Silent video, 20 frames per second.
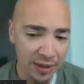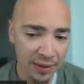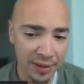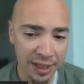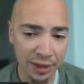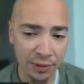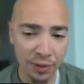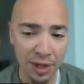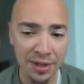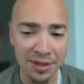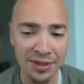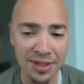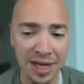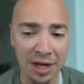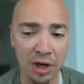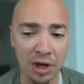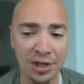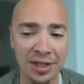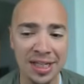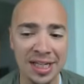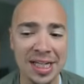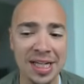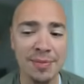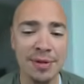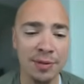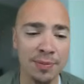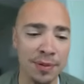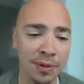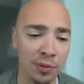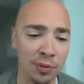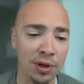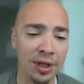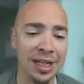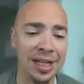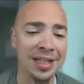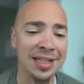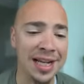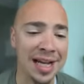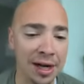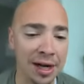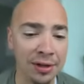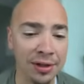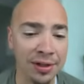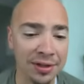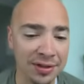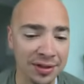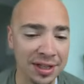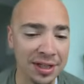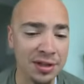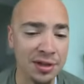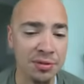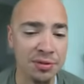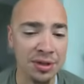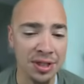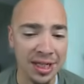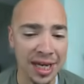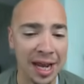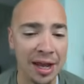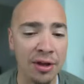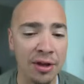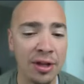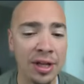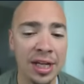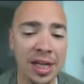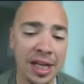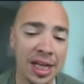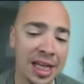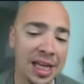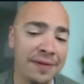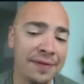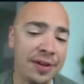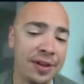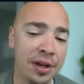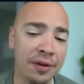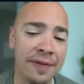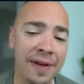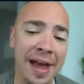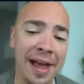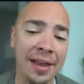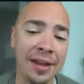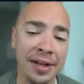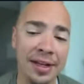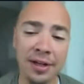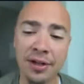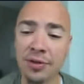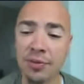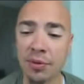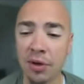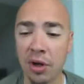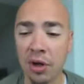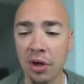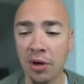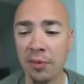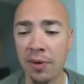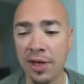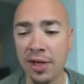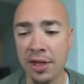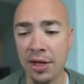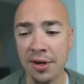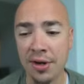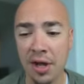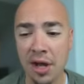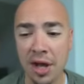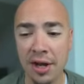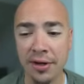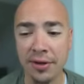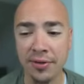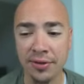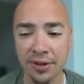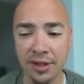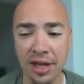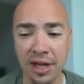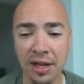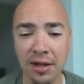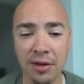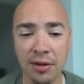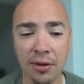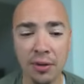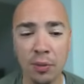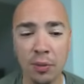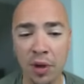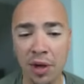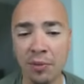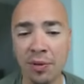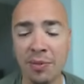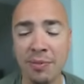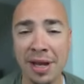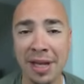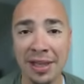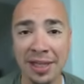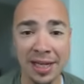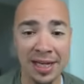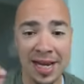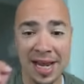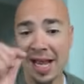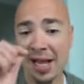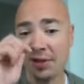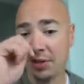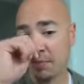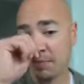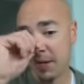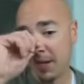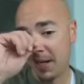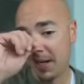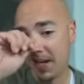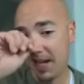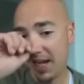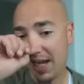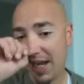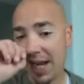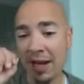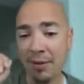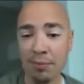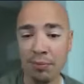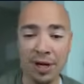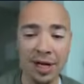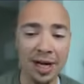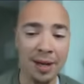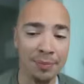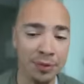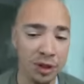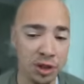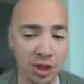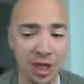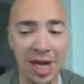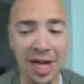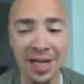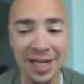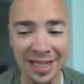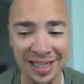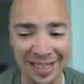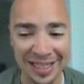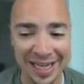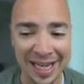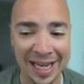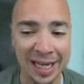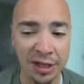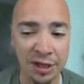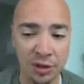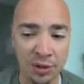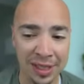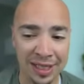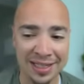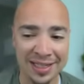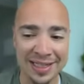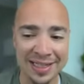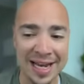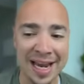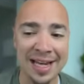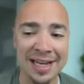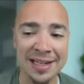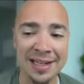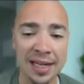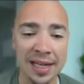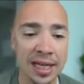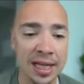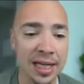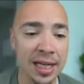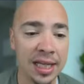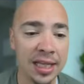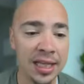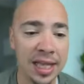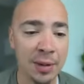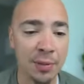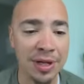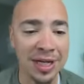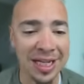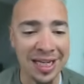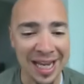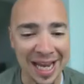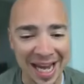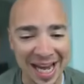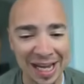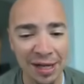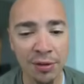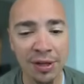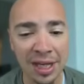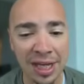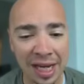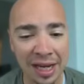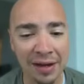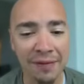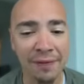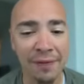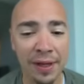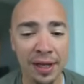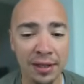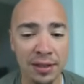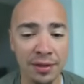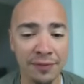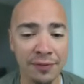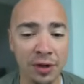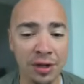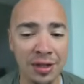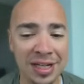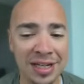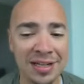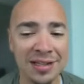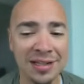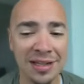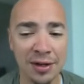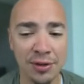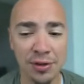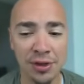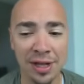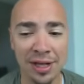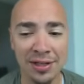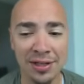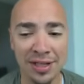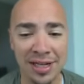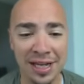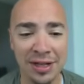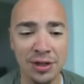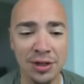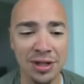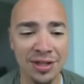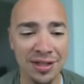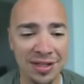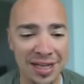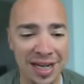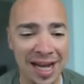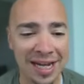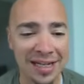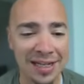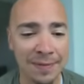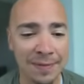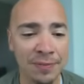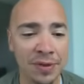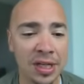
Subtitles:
They go on to say, "Our team has been working tirelessly to scale, even though validators were already on auto scale when we made the announcement, and bring up the chain again to an extent that we can handle the influx of our decentralized nation state."